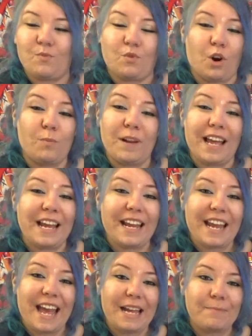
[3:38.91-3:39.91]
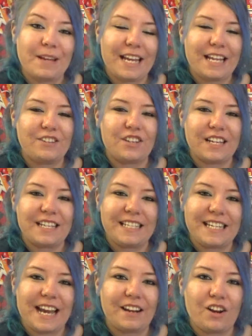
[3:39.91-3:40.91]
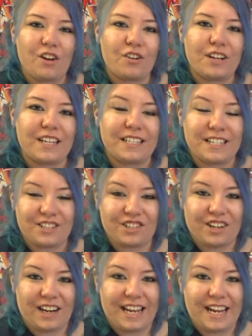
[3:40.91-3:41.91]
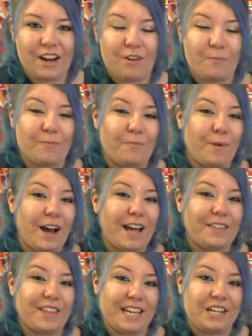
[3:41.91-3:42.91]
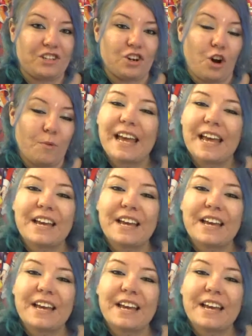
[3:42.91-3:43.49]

role-playing game and you can download it digitally by the eShop.